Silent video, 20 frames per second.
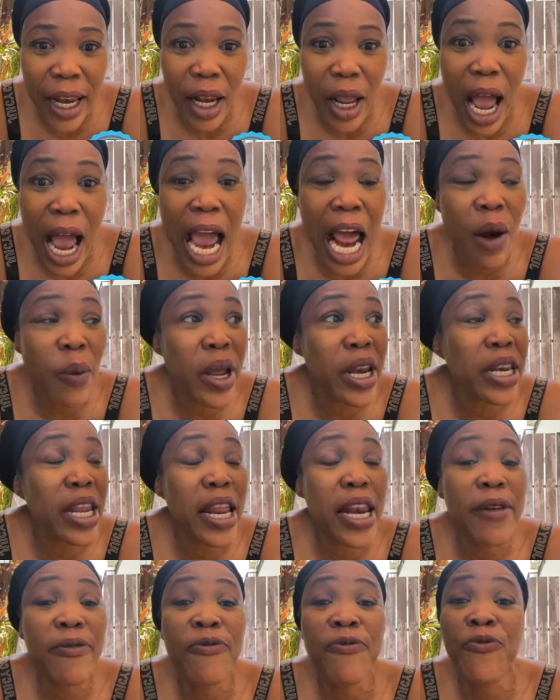All when they
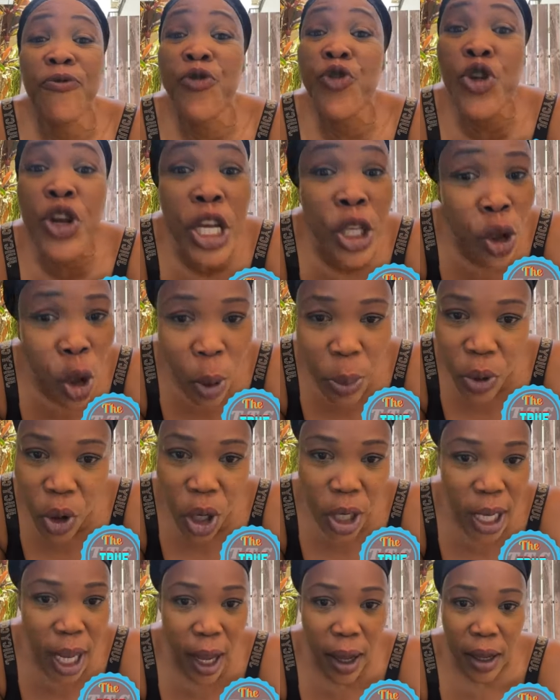free it up down
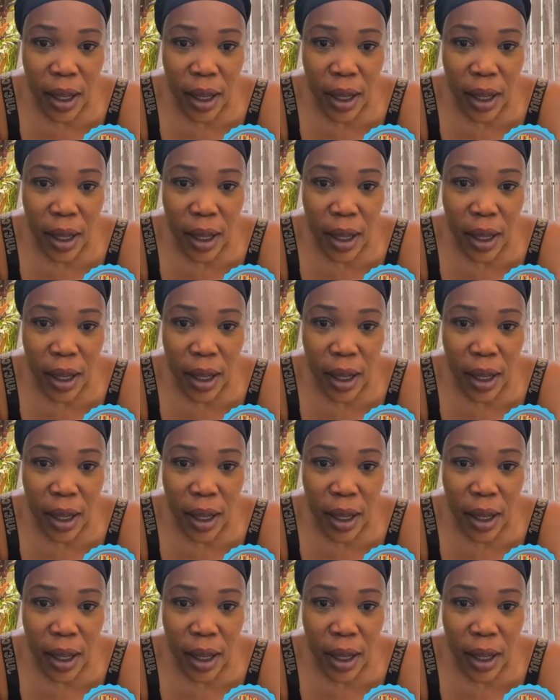here,